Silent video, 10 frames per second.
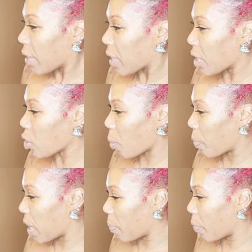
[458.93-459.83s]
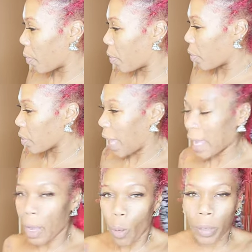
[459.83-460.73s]
These are people,
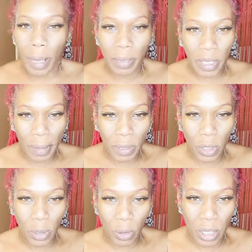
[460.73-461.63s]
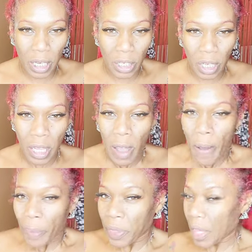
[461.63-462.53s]
like when I'm substitute teaching,
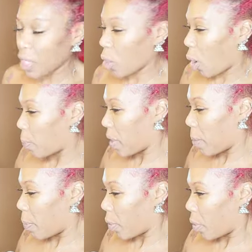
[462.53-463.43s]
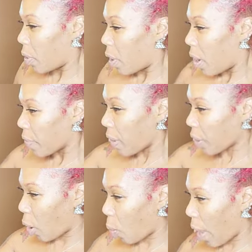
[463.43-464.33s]
these are people
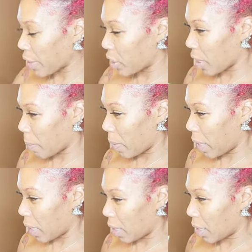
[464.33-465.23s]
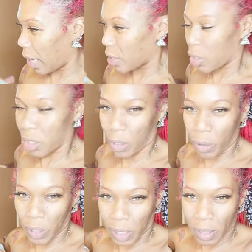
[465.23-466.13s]
that are watching me, like
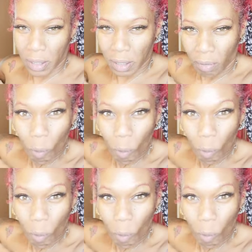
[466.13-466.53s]
students.